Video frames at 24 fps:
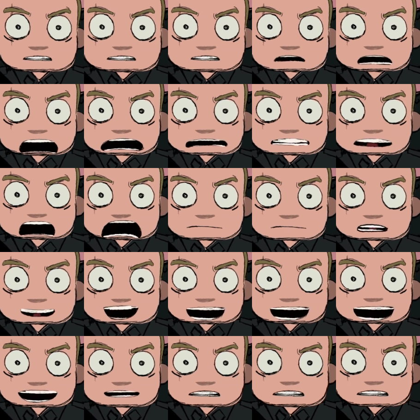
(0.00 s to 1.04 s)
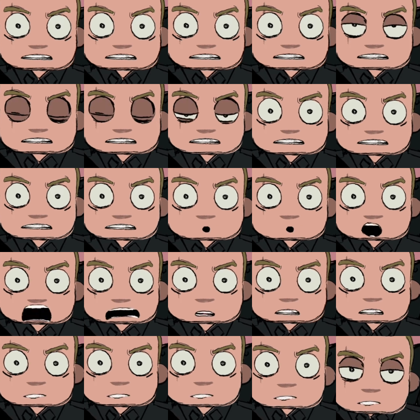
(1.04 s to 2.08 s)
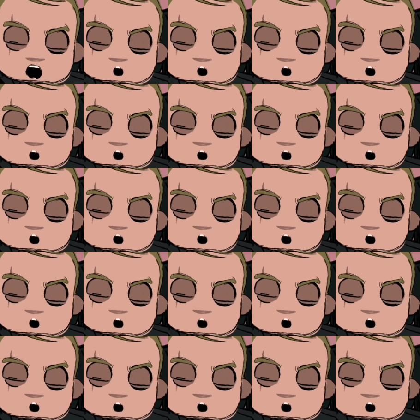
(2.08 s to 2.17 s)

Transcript: and replaced with